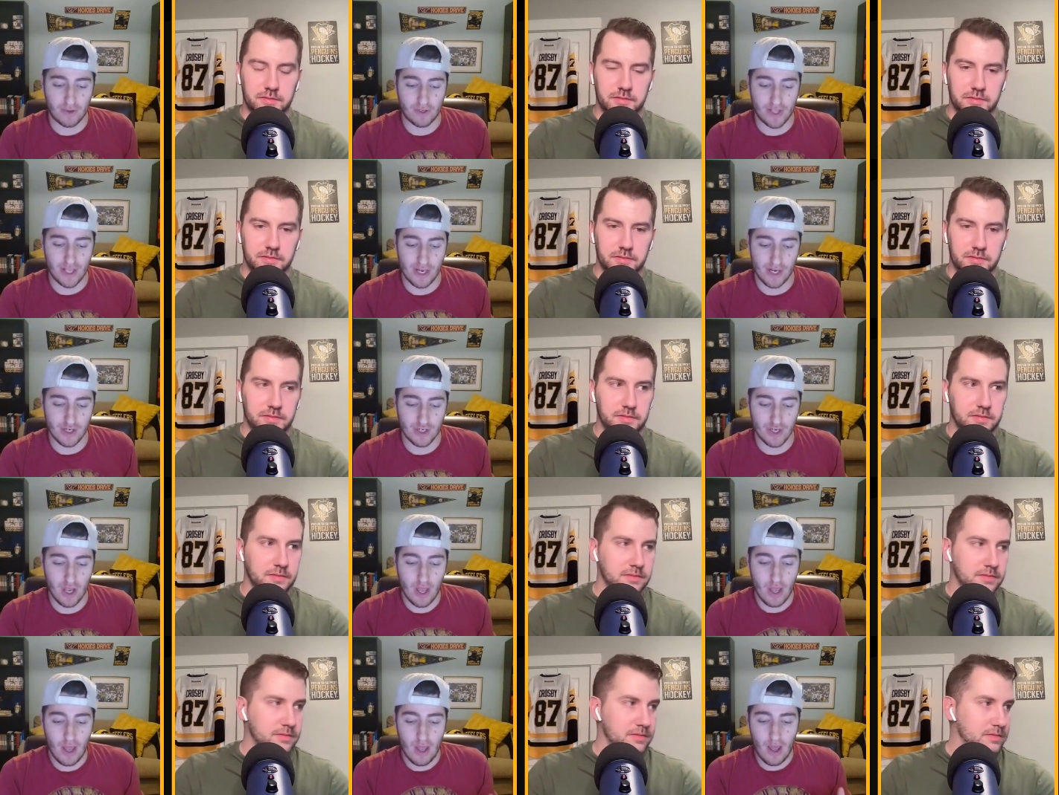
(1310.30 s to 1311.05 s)
Speaker 1: percentage,
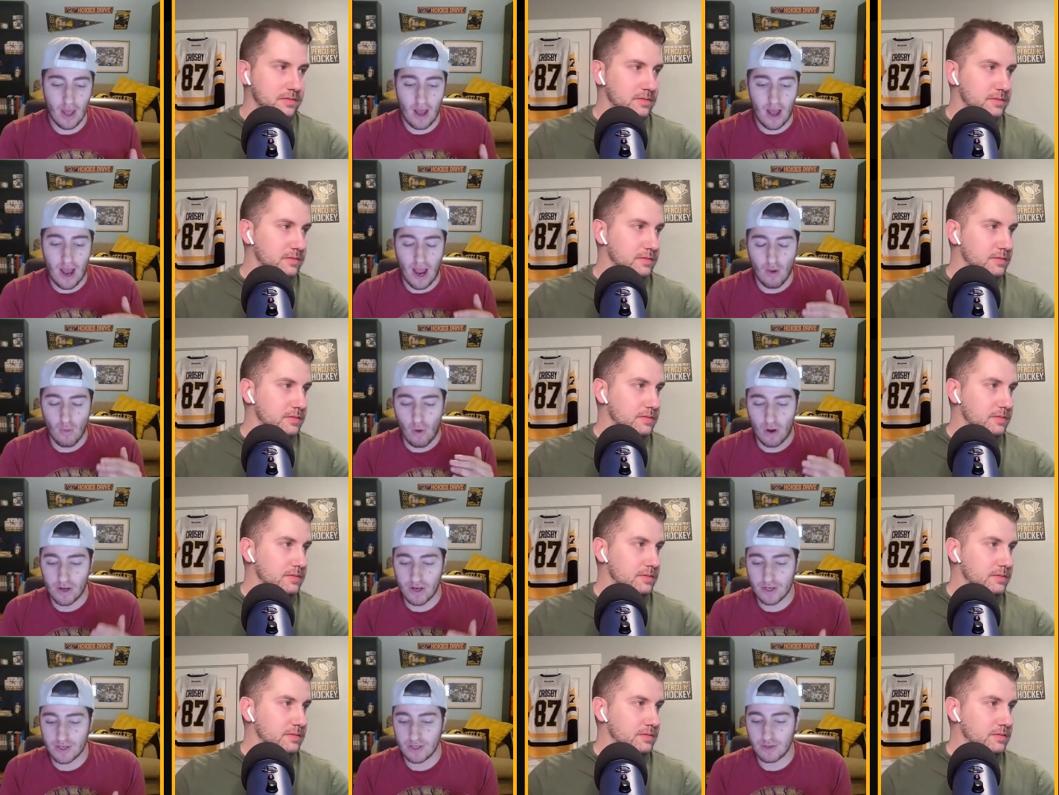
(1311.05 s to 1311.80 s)
I
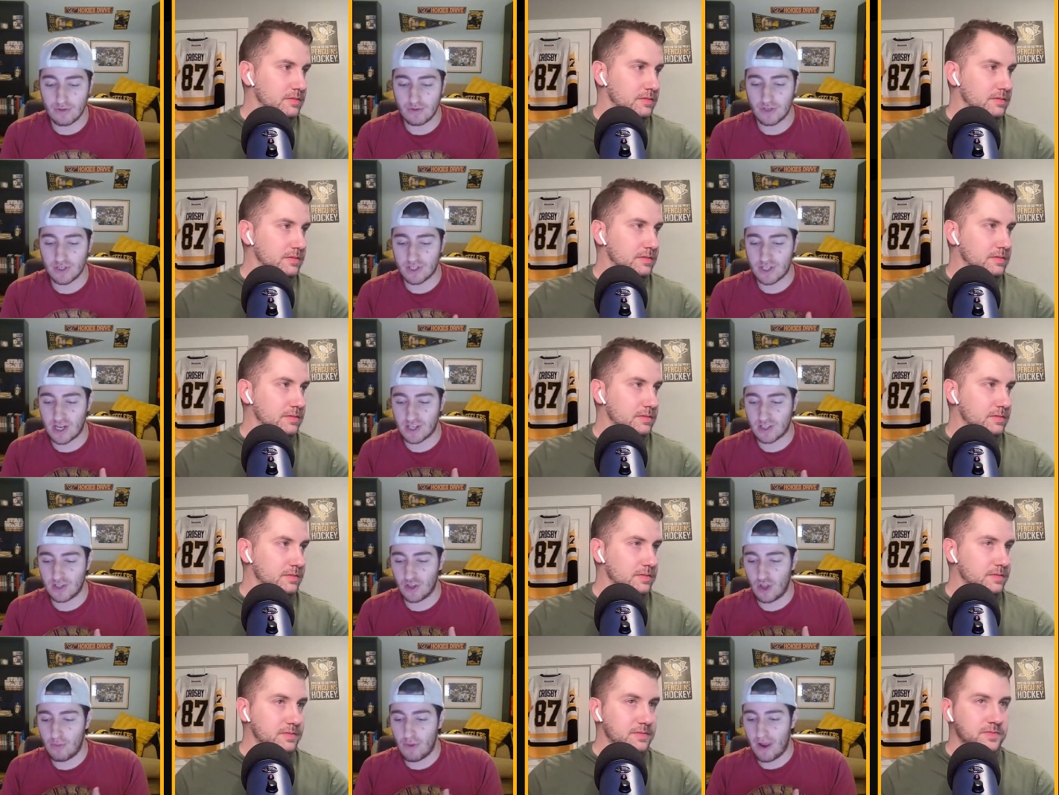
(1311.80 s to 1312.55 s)
wanted to discuss
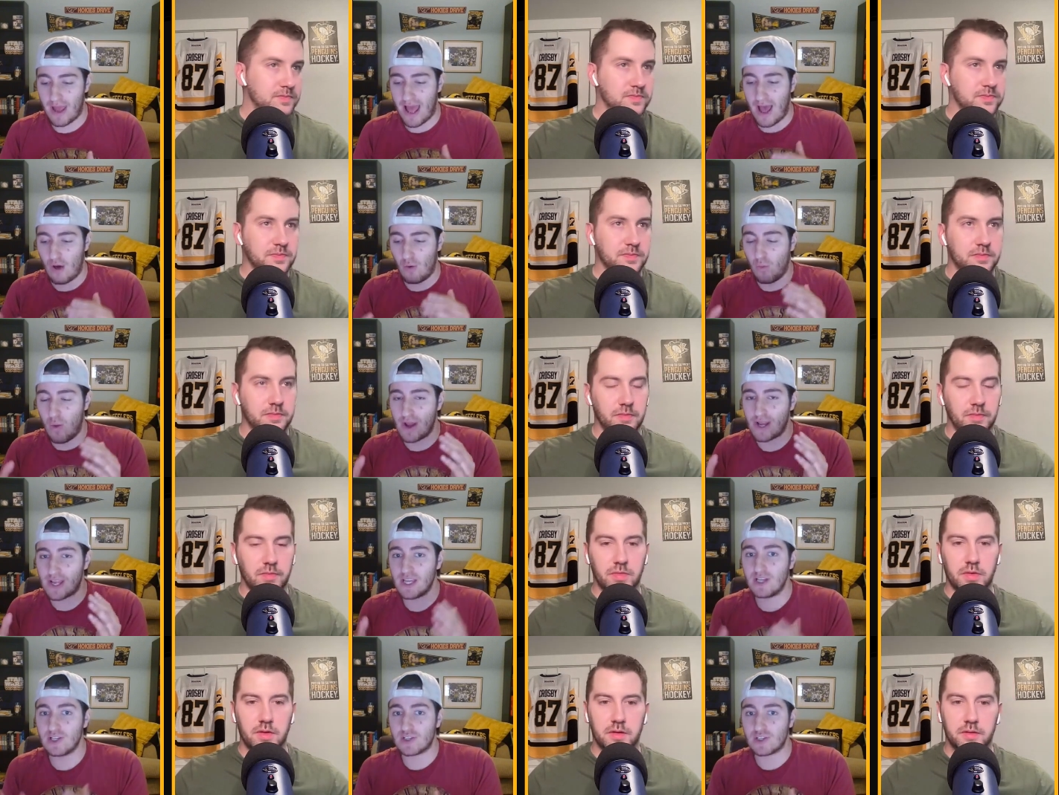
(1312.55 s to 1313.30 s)
a little bit how when
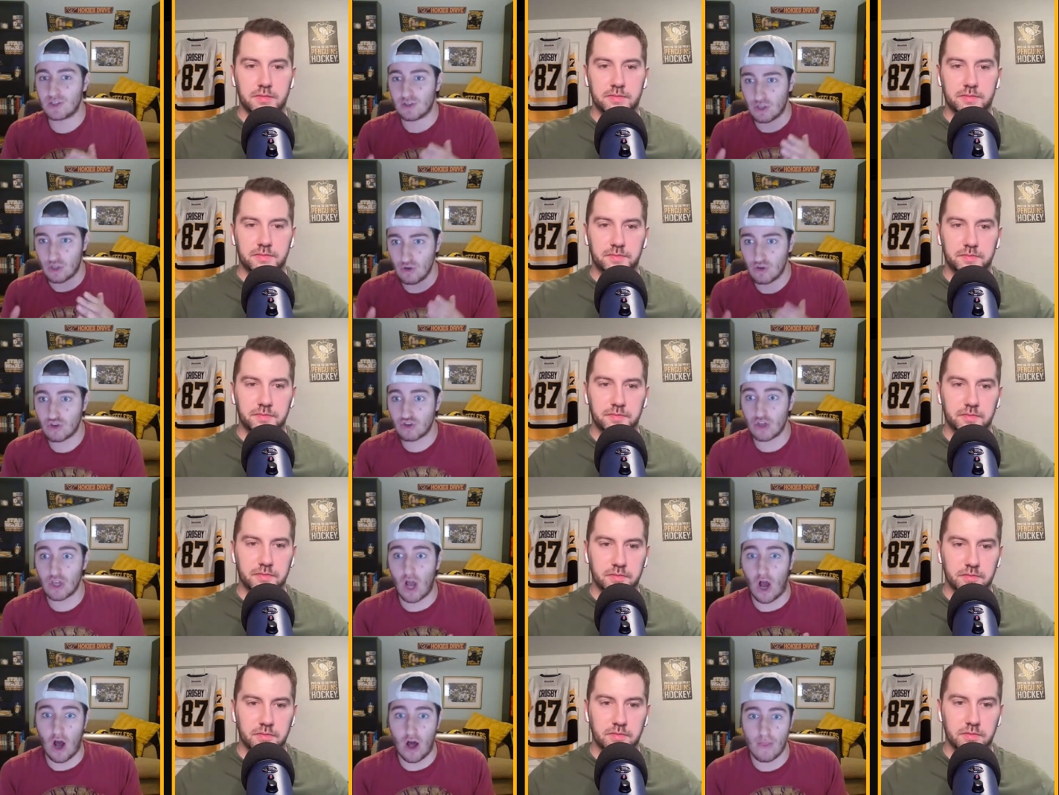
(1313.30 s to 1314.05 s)
he's
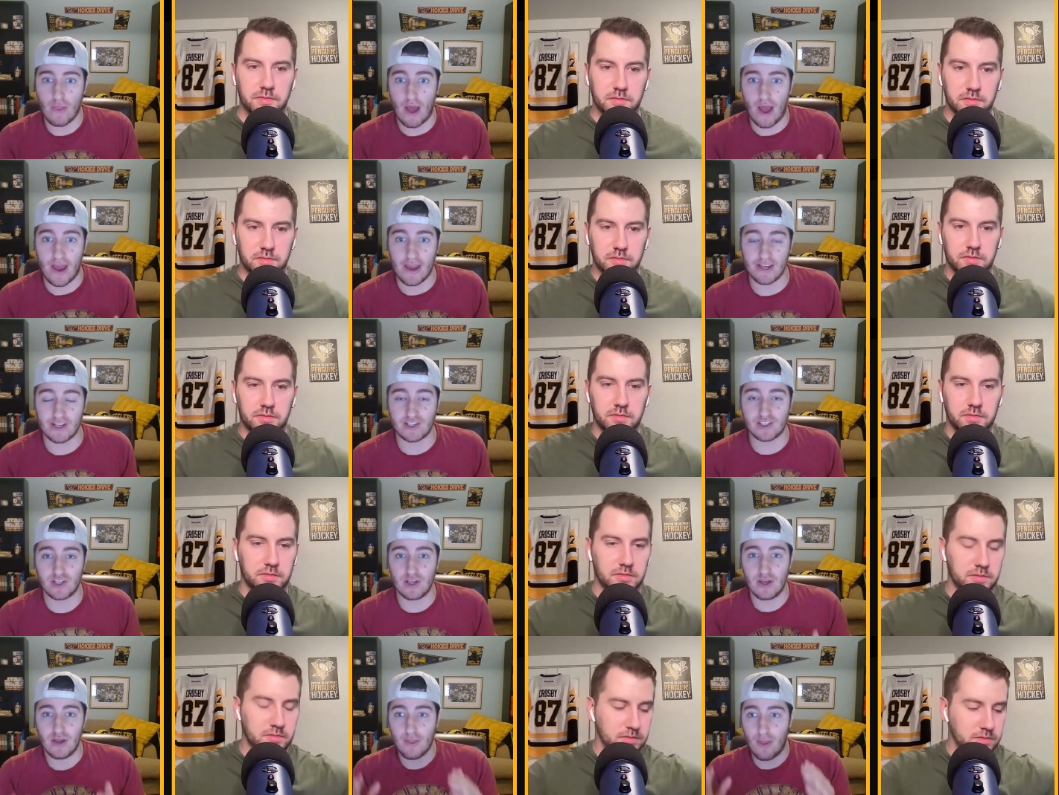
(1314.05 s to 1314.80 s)
usually on the
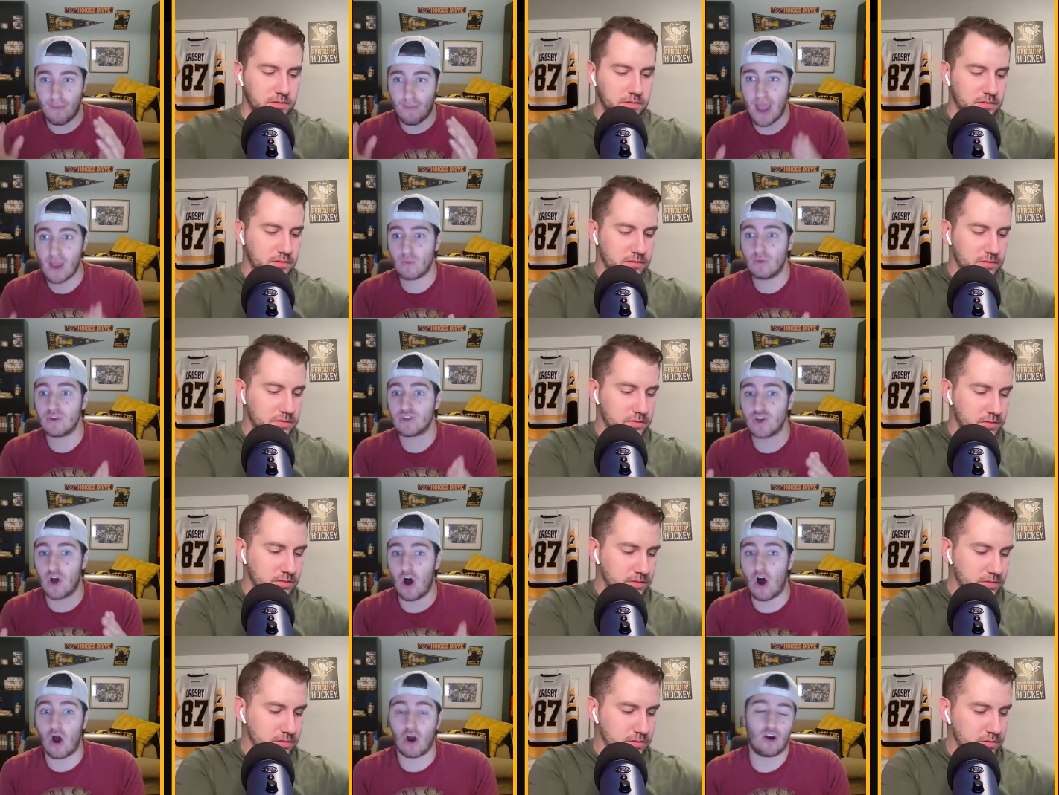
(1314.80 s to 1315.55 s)
ice, the Penguins
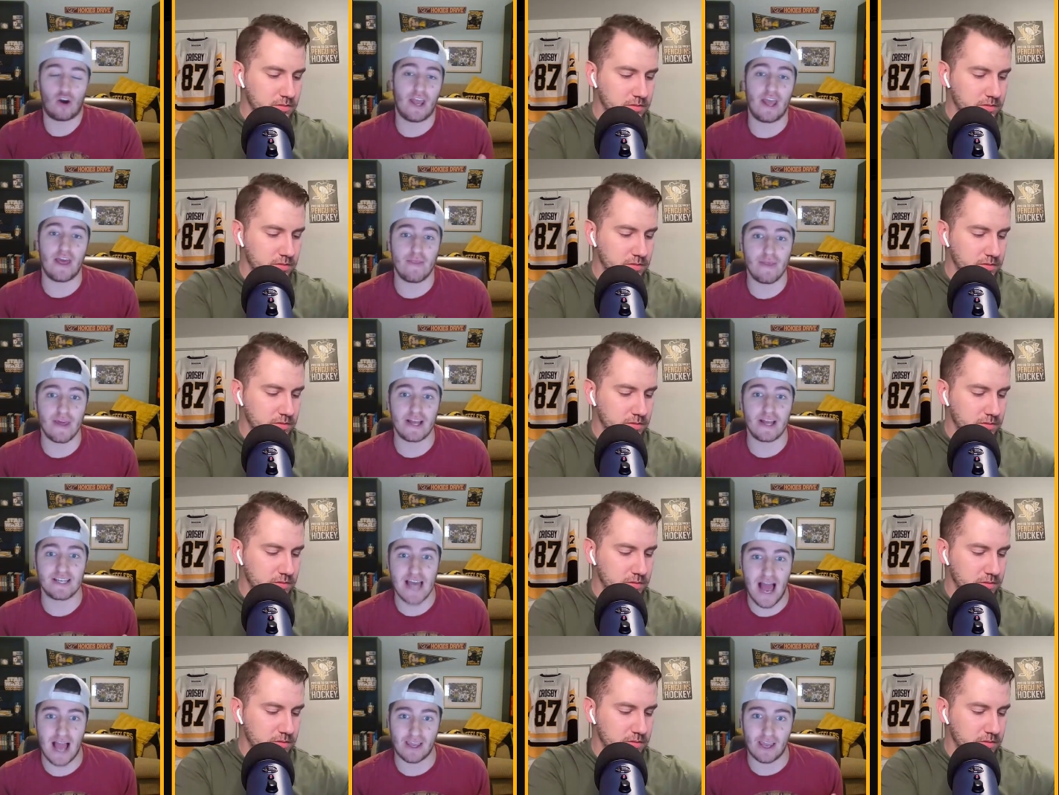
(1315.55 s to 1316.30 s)
are in the
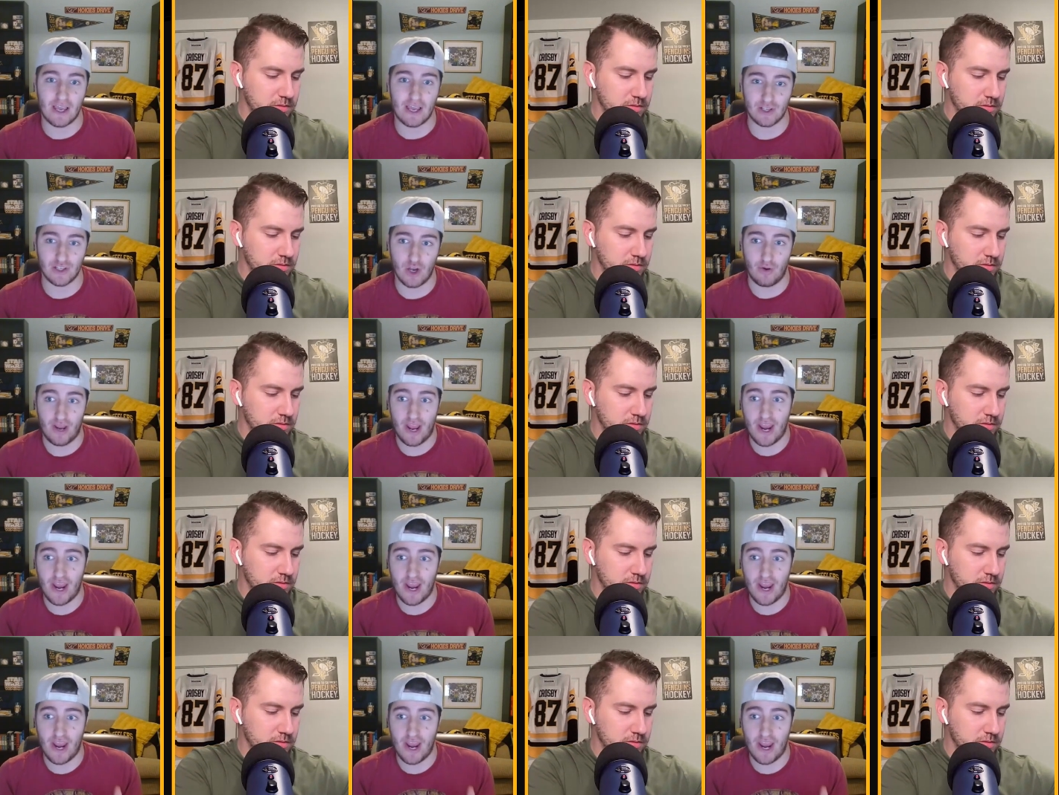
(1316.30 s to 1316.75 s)
attacking zone.